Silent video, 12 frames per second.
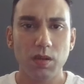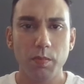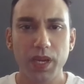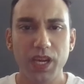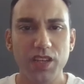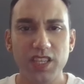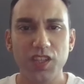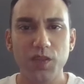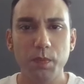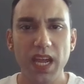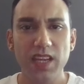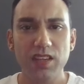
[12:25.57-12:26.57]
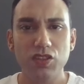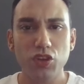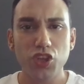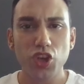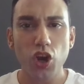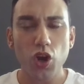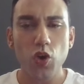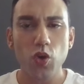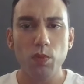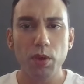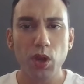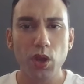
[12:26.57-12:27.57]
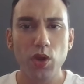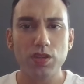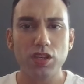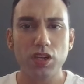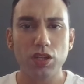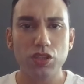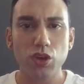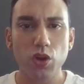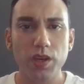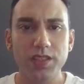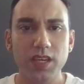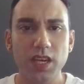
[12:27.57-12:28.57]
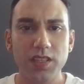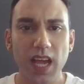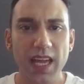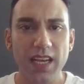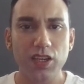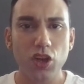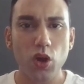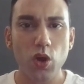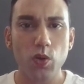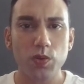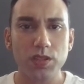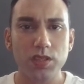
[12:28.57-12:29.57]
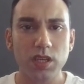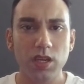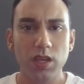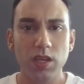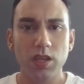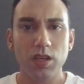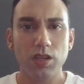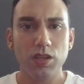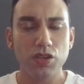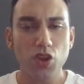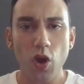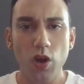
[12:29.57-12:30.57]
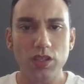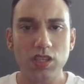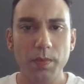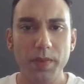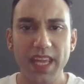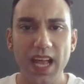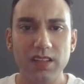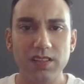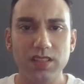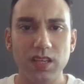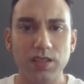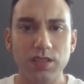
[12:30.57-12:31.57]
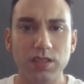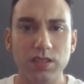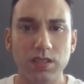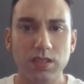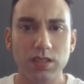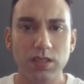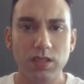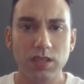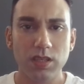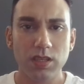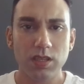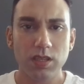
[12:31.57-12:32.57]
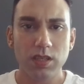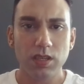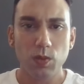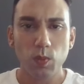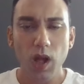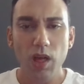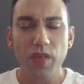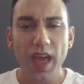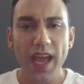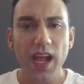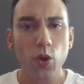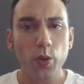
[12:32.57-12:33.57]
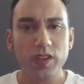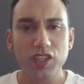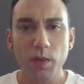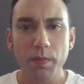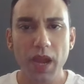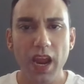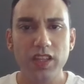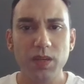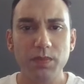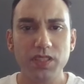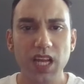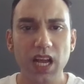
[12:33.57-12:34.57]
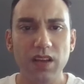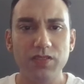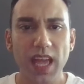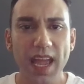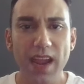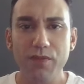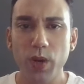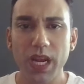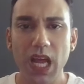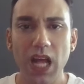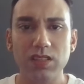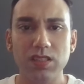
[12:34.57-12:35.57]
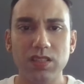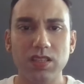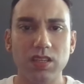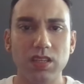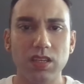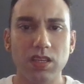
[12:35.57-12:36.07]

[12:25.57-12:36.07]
because it's based on your own personal choices and goals, not somebody else's. While they're always comparing themselves to everyone else,